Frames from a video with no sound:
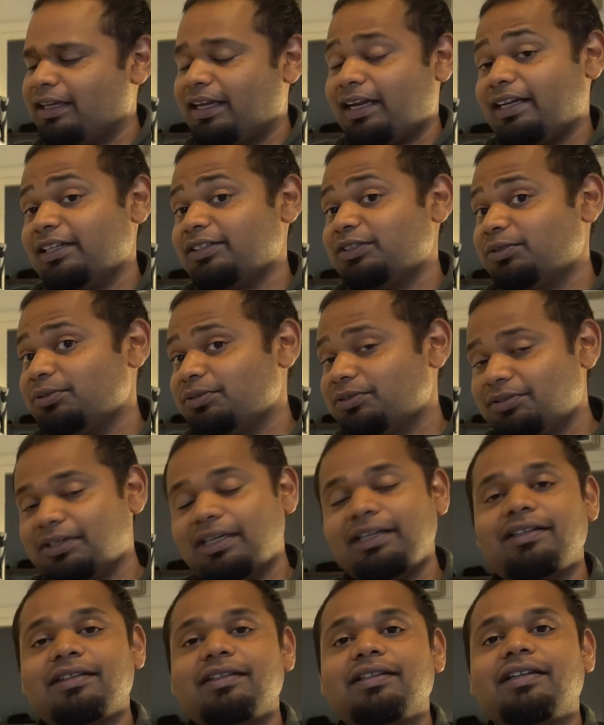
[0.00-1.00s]
as you
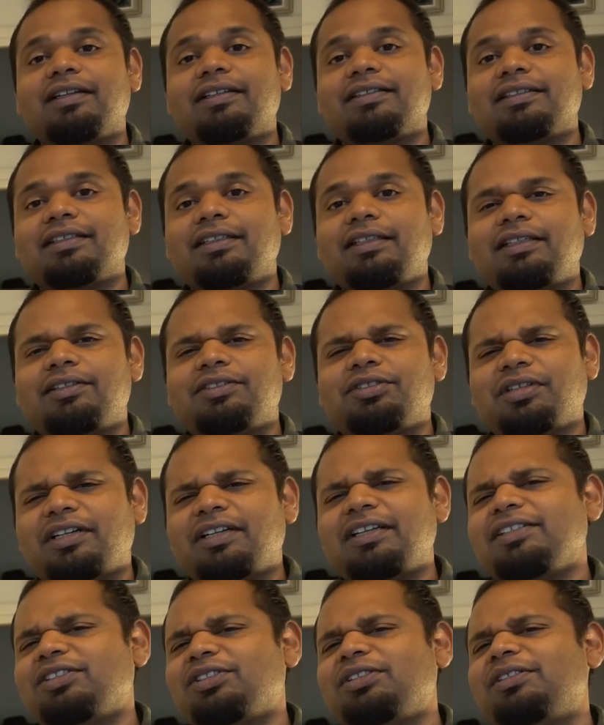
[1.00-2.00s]
drink the lassi,
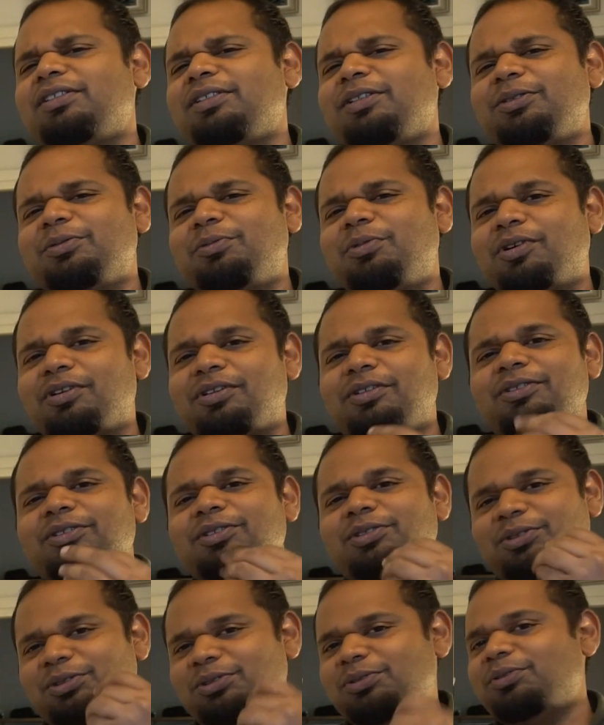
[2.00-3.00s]
traditionally you want to
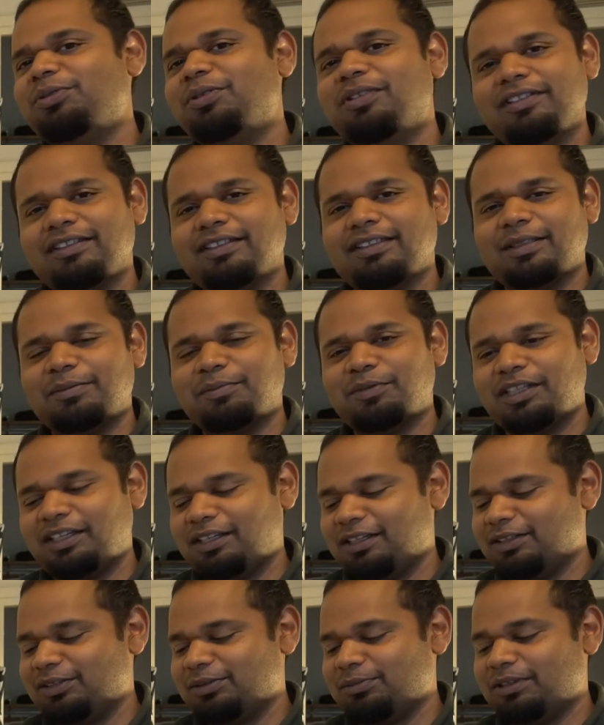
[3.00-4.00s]
chew on
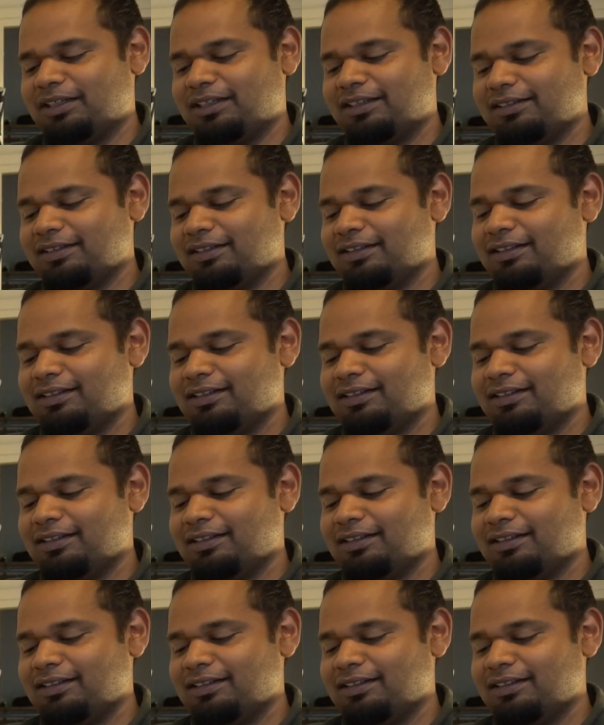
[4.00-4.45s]
something as well.